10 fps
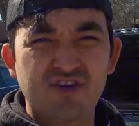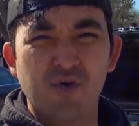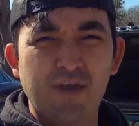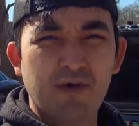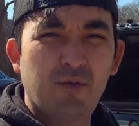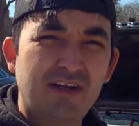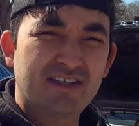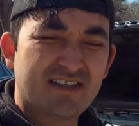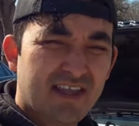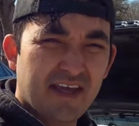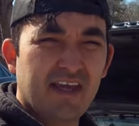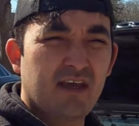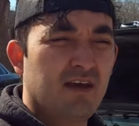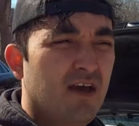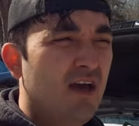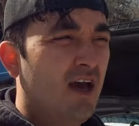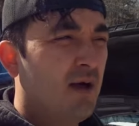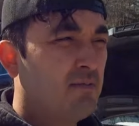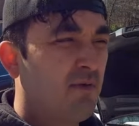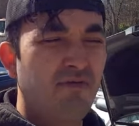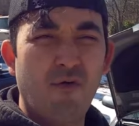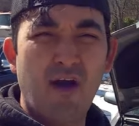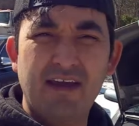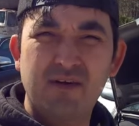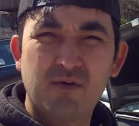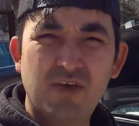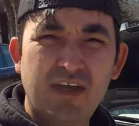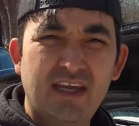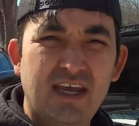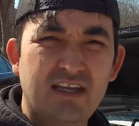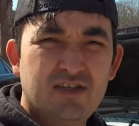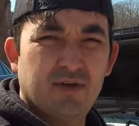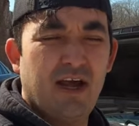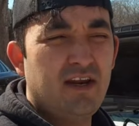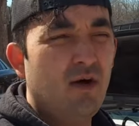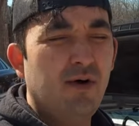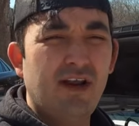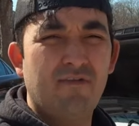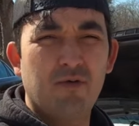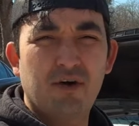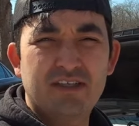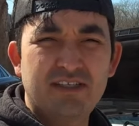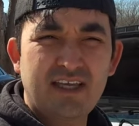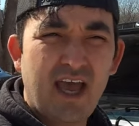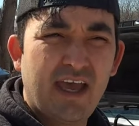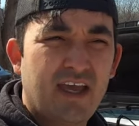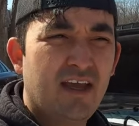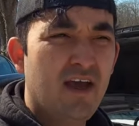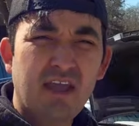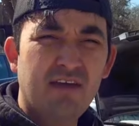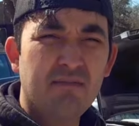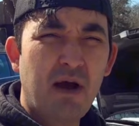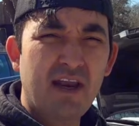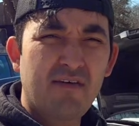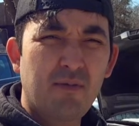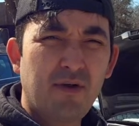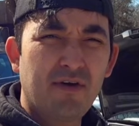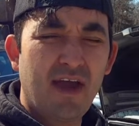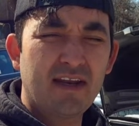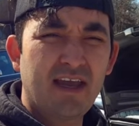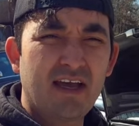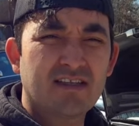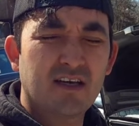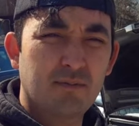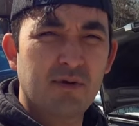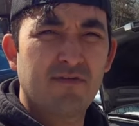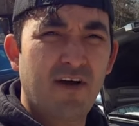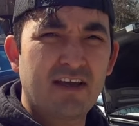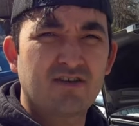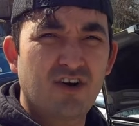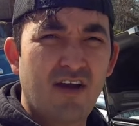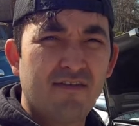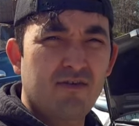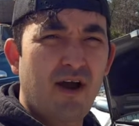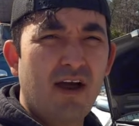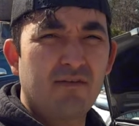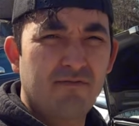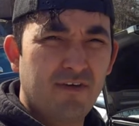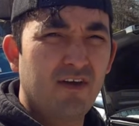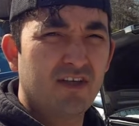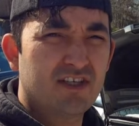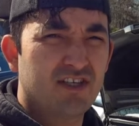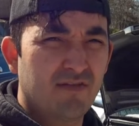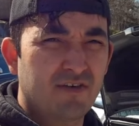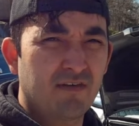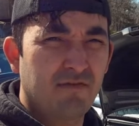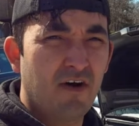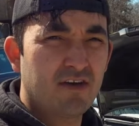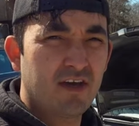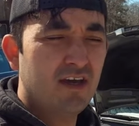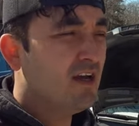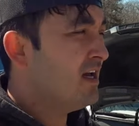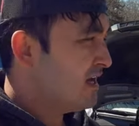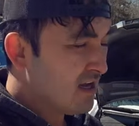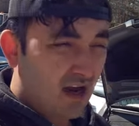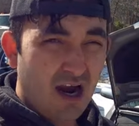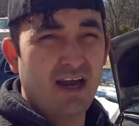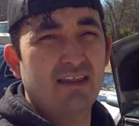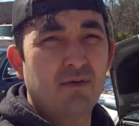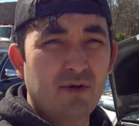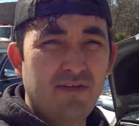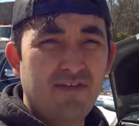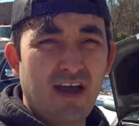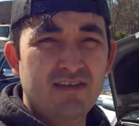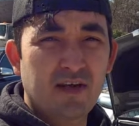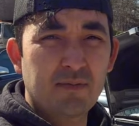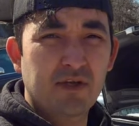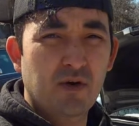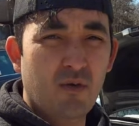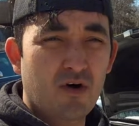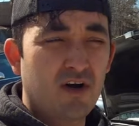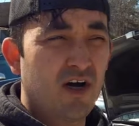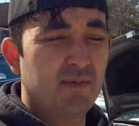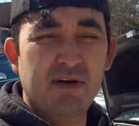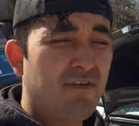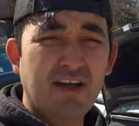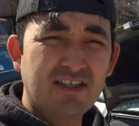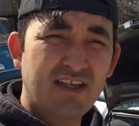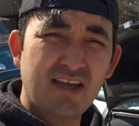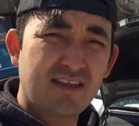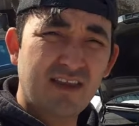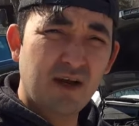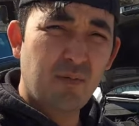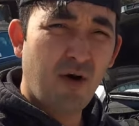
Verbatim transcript: doing and what it's thinking before I can really get into it. I know what everyone is saying. It might have a blown head gasket, but if I can drive it around and feel it's shifting funky, all right, then we've got something to work on. If I just take the thing